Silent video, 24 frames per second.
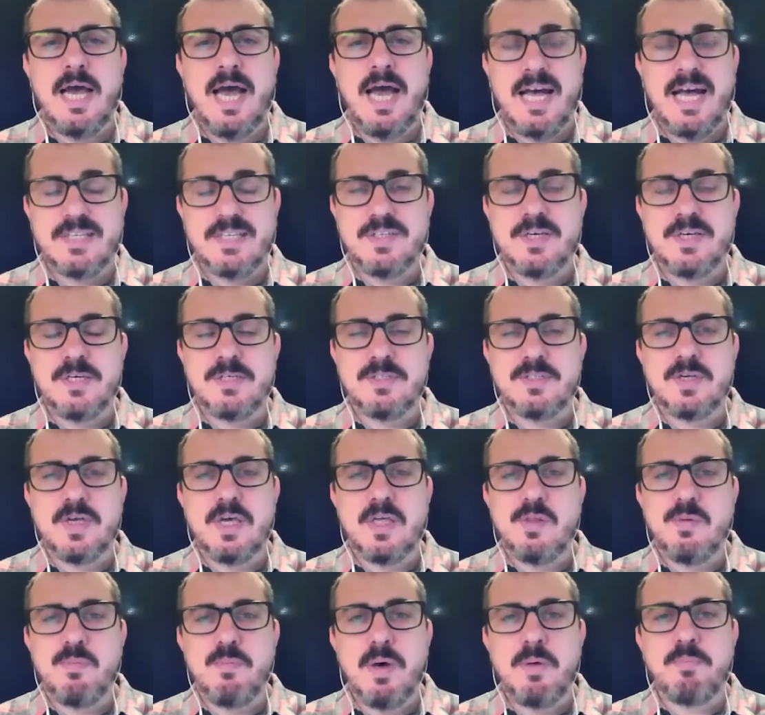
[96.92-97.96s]
as is
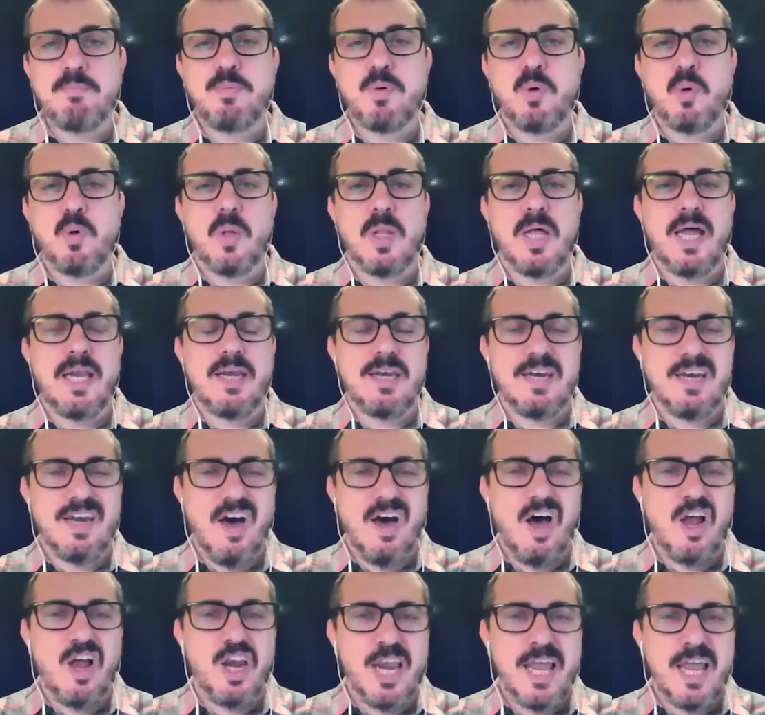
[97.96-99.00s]
in the mempool and
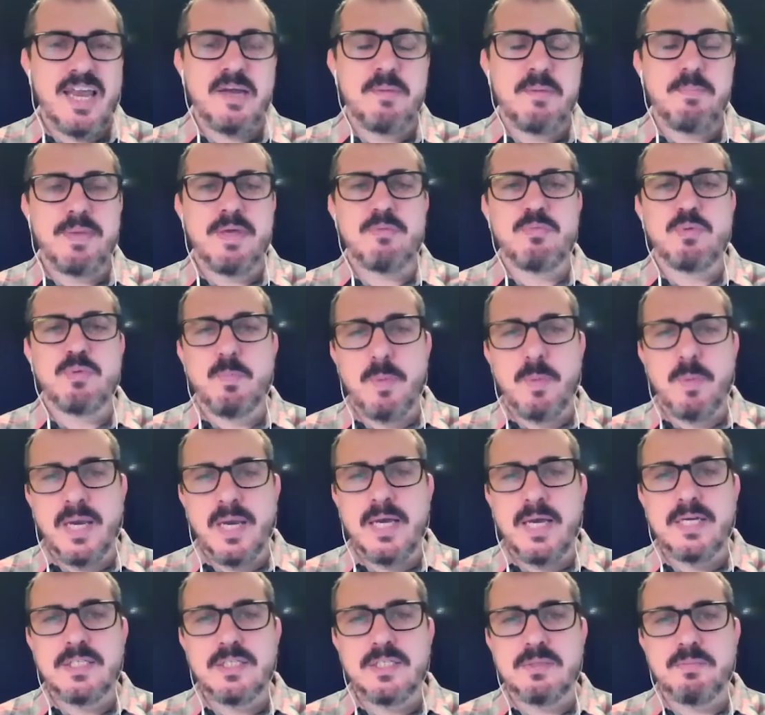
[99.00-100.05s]
not let it be
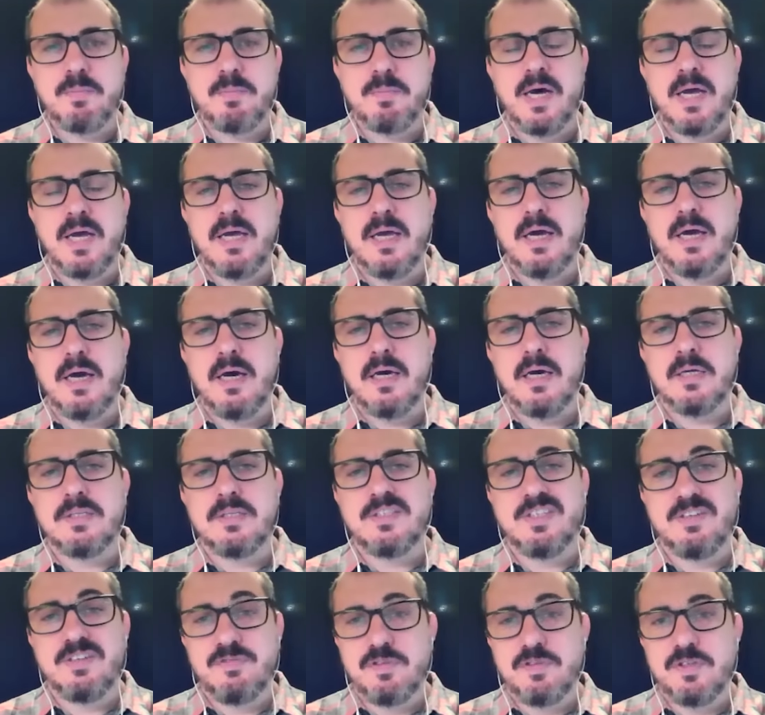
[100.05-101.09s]
replaced by a
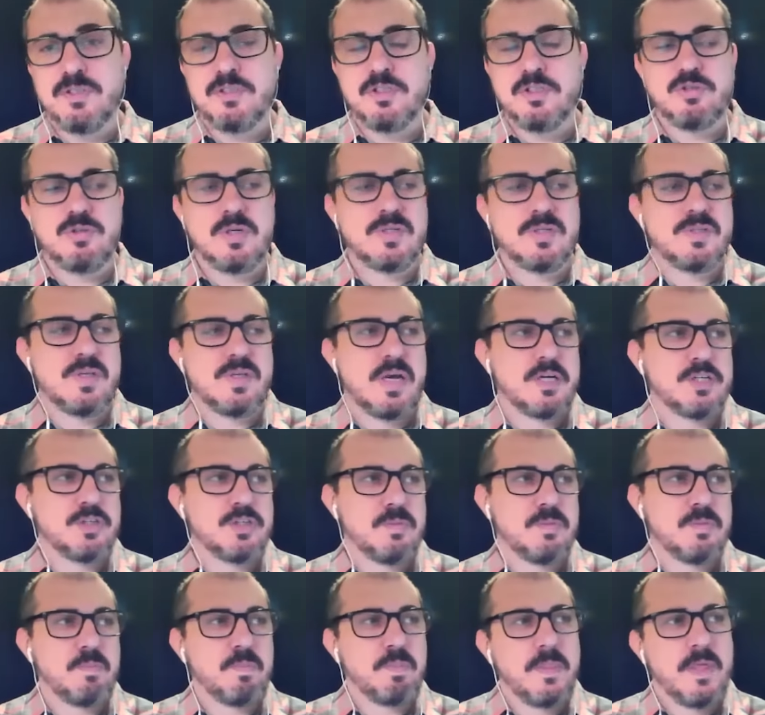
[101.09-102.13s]
different
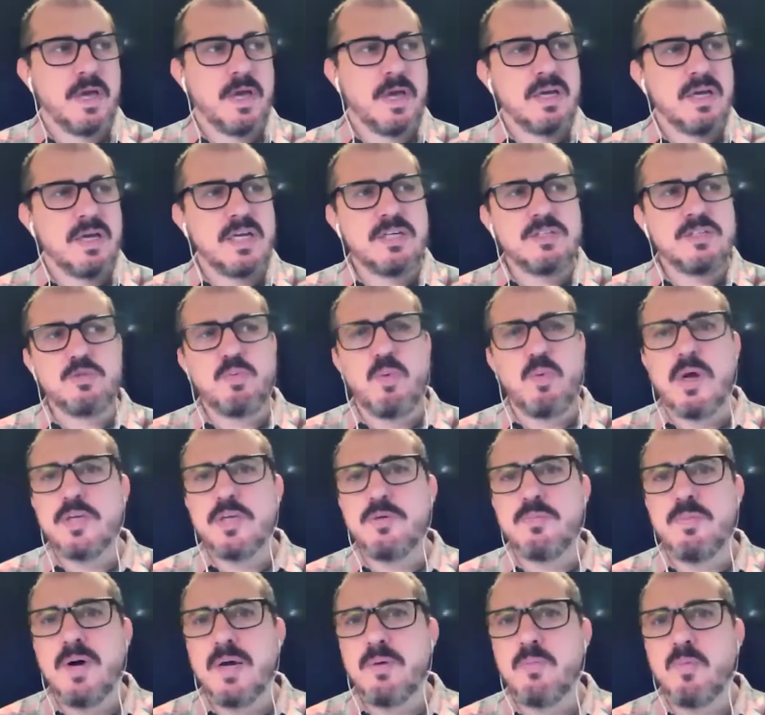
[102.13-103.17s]
transaction. Here's why
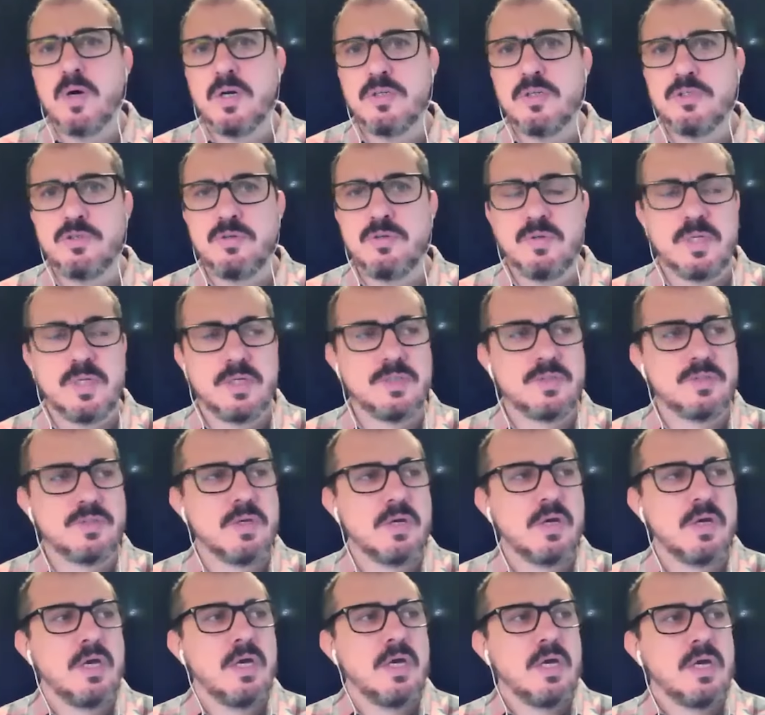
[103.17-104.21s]
you might want to do this.
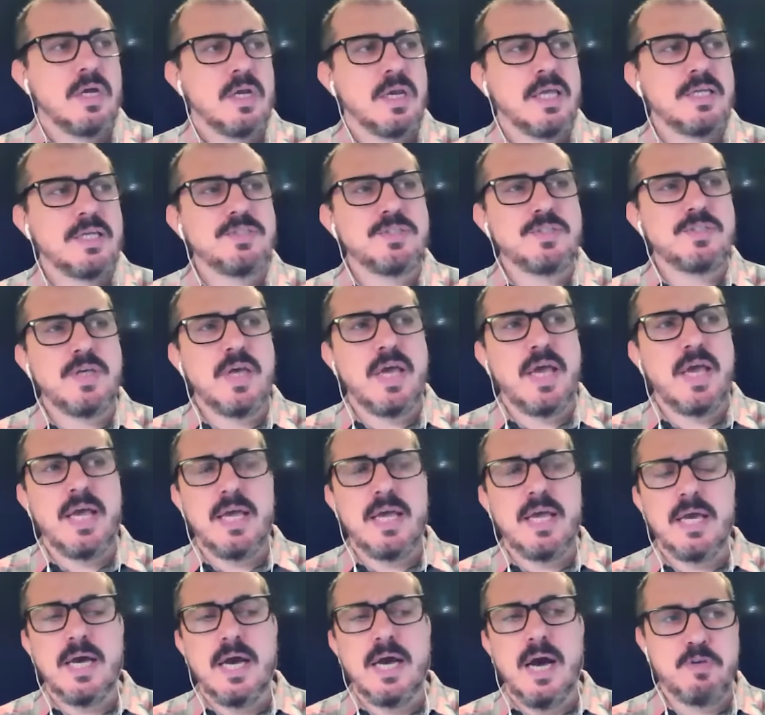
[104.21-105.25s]
Let's
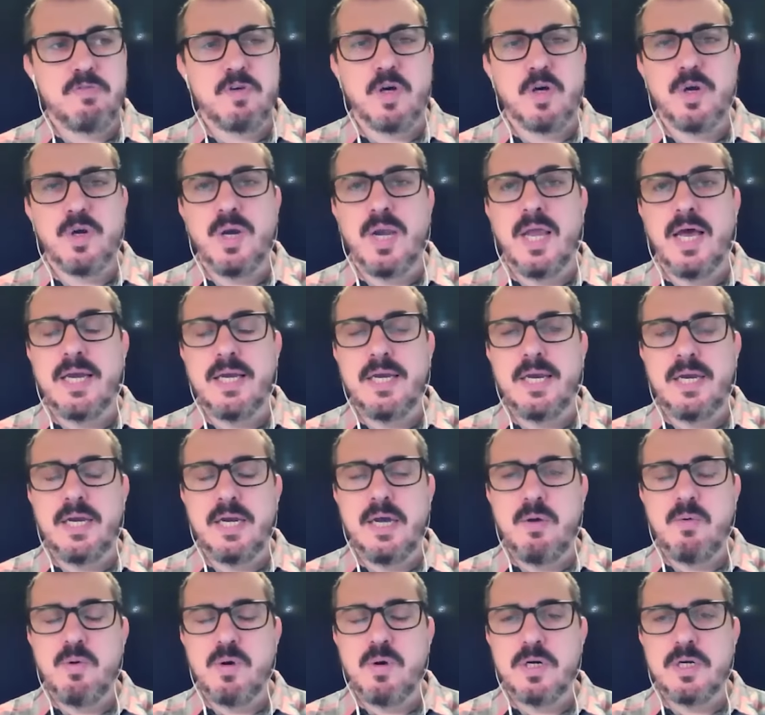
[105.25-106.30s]
say you've got a Lightning
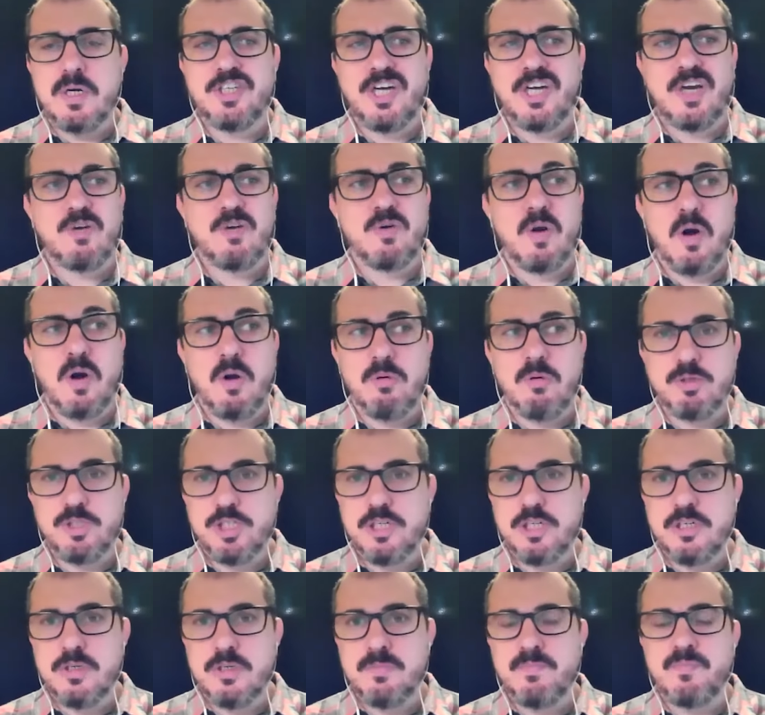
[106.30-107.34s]
Network channel
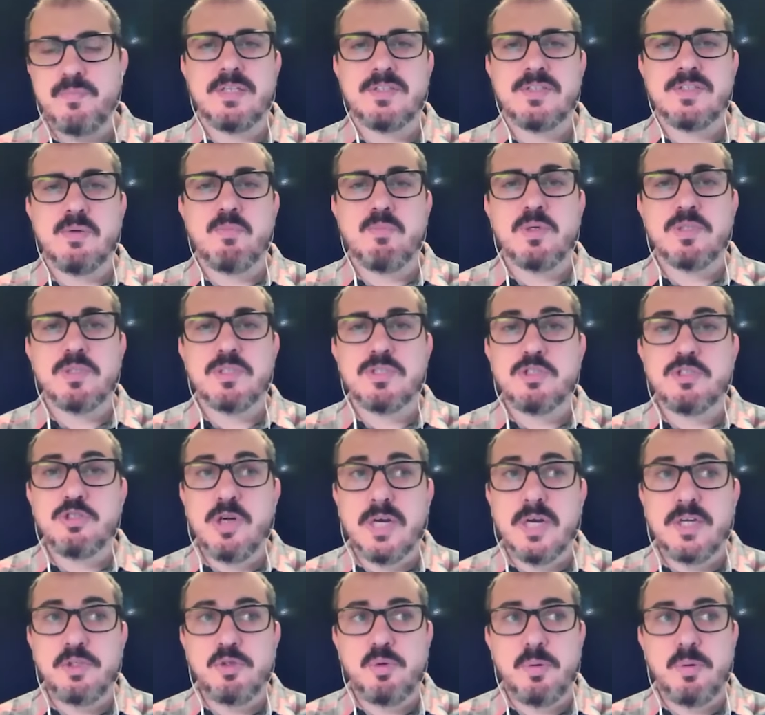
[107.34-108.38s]
closure and someone's
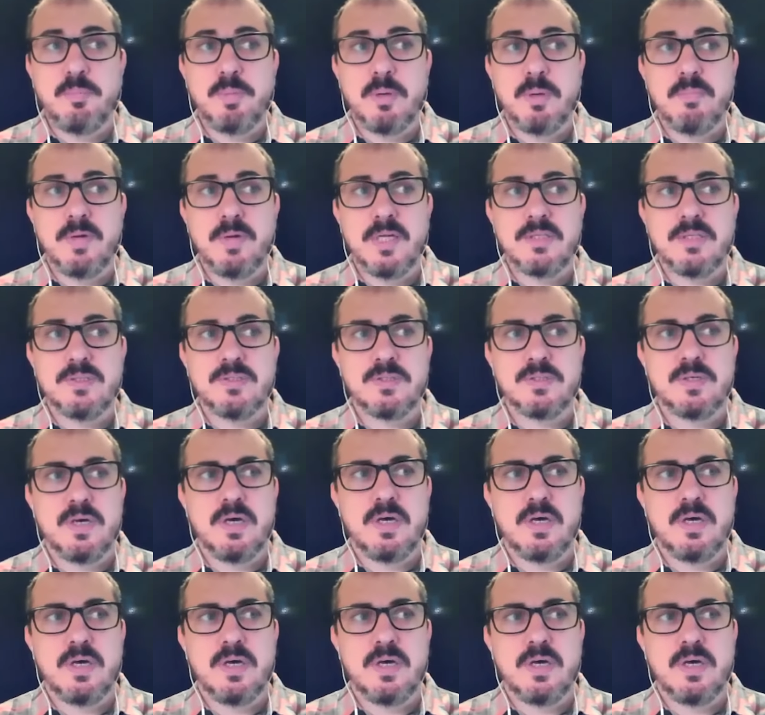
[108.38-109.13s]
trying to implement